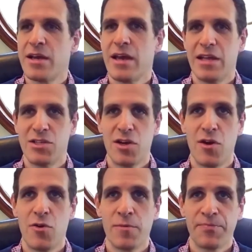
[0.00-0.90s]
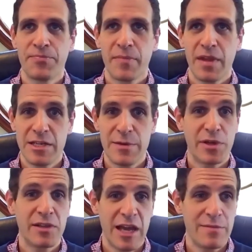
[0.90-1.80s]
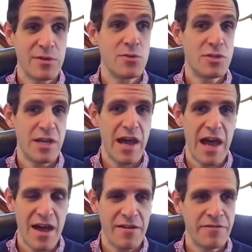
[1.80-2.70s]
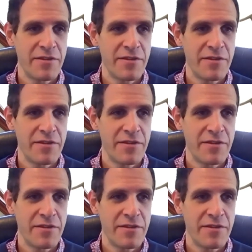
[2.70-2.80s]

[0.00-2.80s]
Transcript: And so a typical game used to have